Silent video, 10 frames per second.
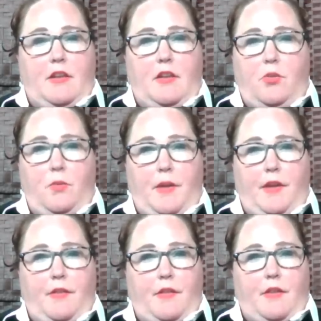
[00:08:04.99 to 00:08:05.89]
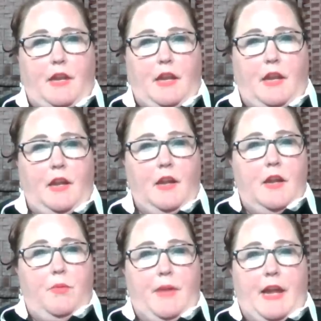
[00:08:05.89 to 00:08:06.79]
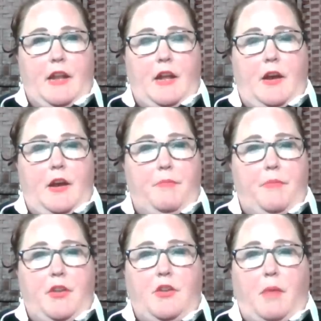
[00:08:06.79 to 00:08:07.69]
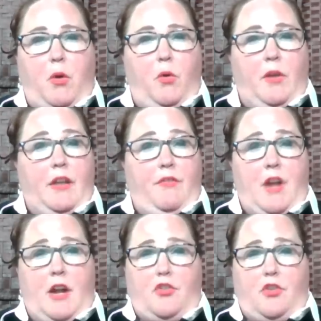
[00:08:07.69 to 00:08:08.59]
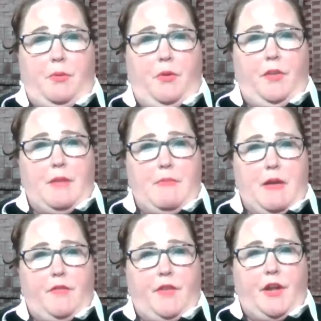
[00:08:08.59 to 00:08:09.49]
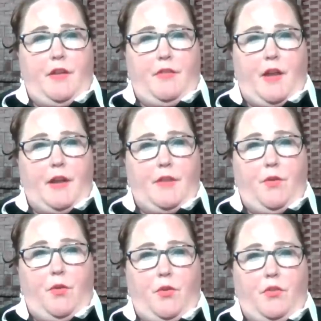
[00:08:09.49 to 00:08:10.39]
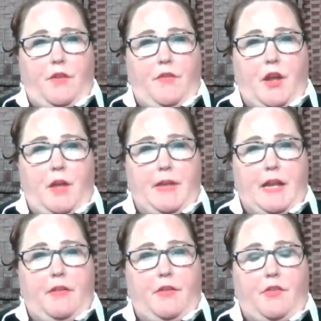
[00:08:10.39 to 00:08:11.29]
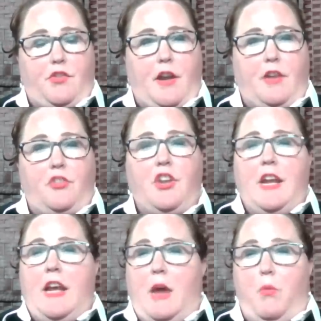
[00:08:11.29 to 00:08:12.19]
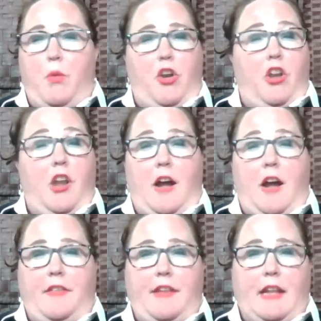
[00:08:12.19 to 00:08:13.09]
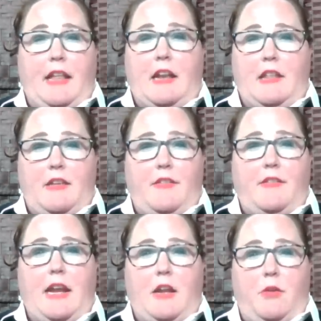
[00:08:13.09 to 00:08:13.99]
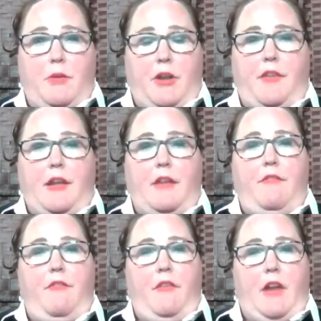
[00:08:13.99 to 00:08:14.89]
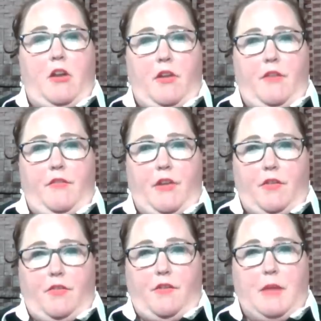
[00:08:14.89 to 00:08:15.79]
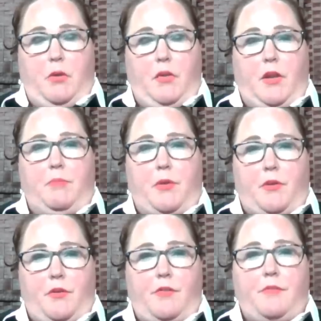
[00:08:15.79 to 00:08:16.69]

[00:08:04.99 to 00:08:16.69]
And in 2016, we had double and if not triple the amount of undecided voters even coming down the stretch. And we are not seeing that in this data. We are seeing very, very stable numbers.